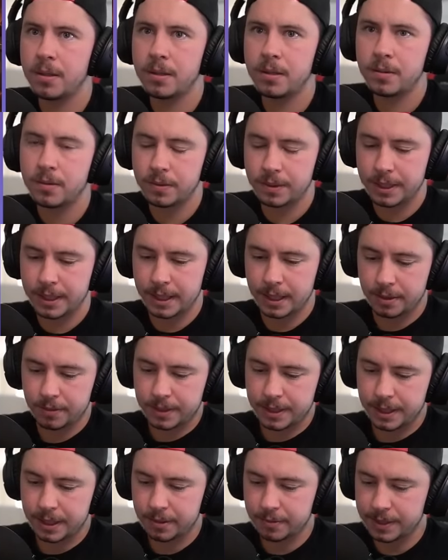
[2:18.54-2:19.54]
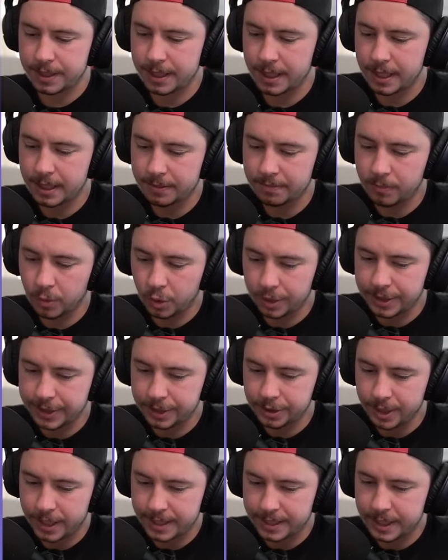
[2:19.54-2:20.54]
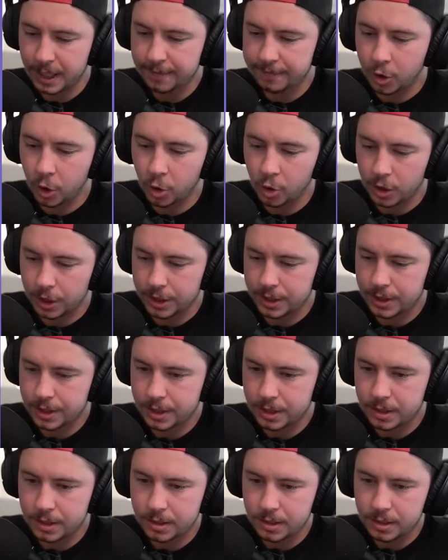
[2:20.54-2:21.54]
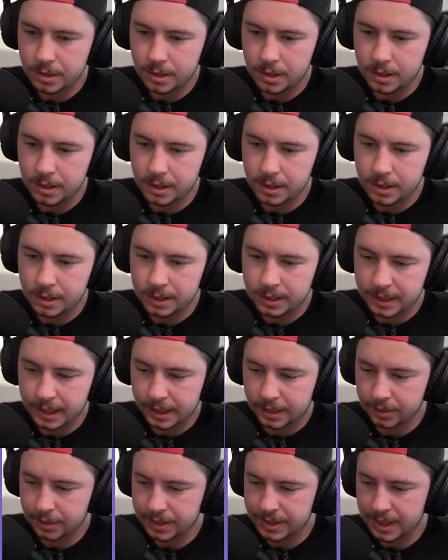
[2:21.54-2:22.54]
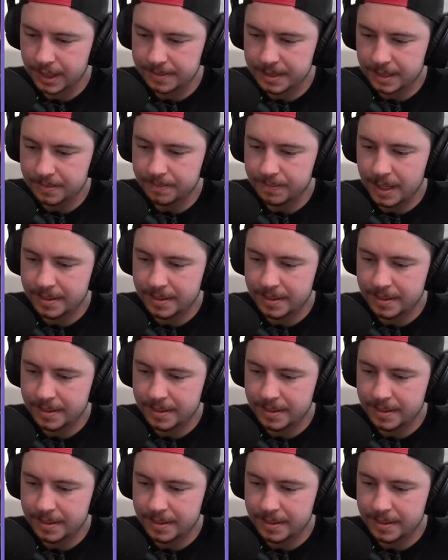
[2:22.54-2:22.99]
What's he got? What's he got? What's he got? More E-Drags. Of course. Yeti on the top side.